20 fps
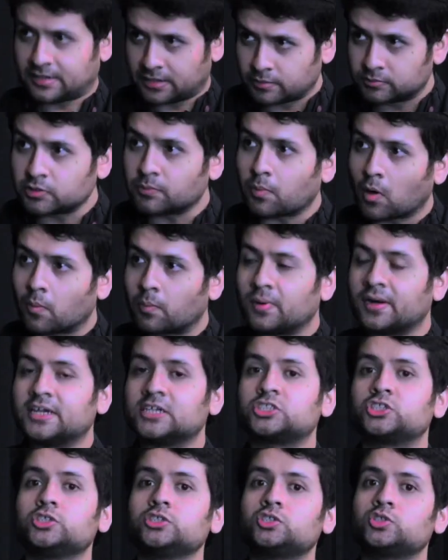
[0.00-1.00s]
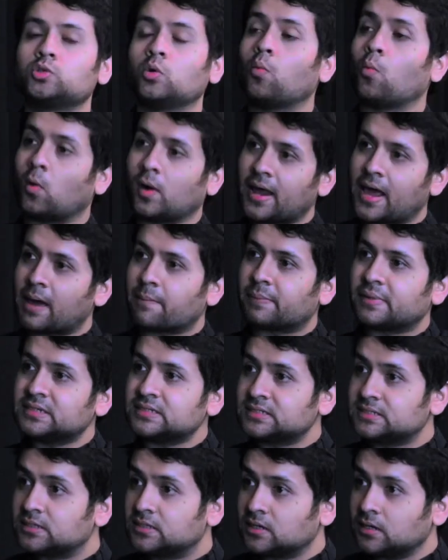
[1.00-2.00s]
In terms of population, so what
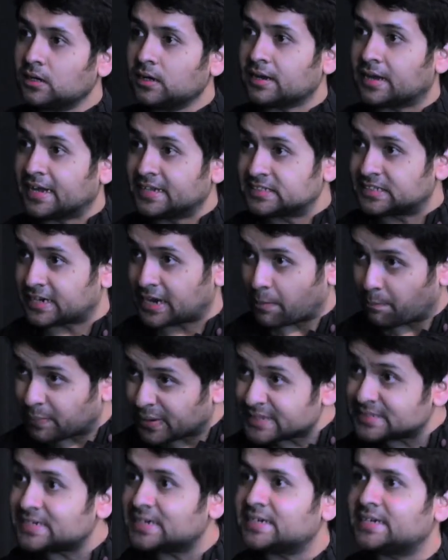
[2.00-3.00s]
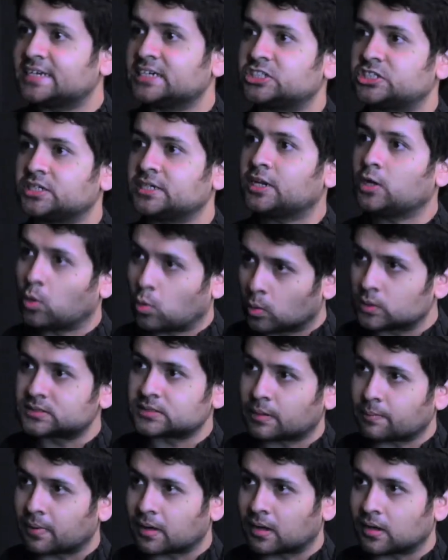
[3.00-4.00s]
happens? Its representation in Lok
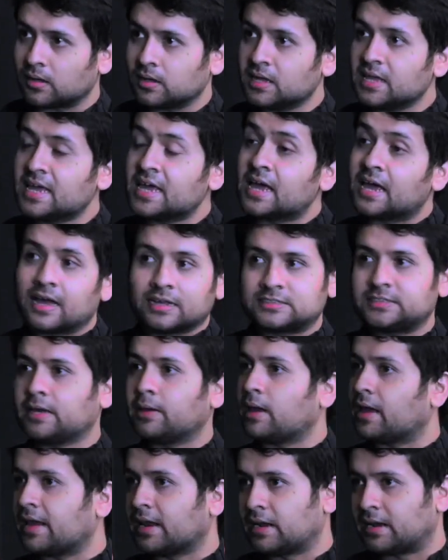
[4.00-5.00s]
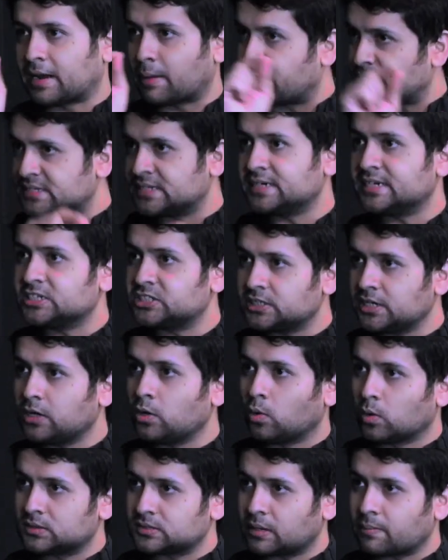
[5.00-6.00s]
Sabha. See, representation
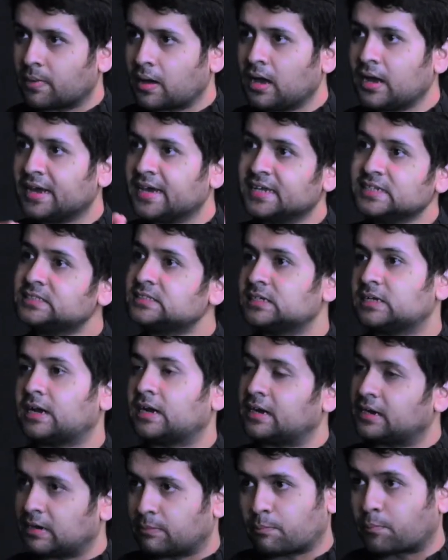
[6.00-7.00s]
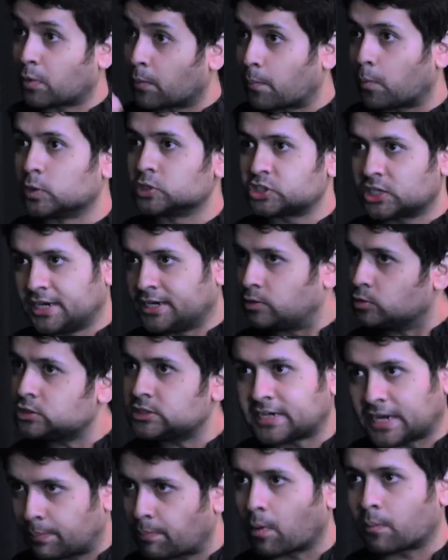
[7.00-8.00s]
in Lok Sabha is proportionate to
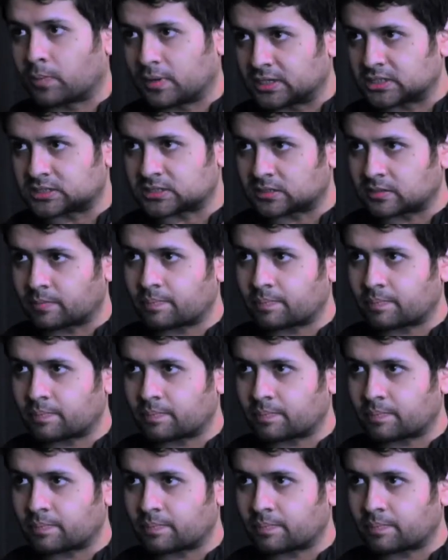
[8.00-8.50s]
state population.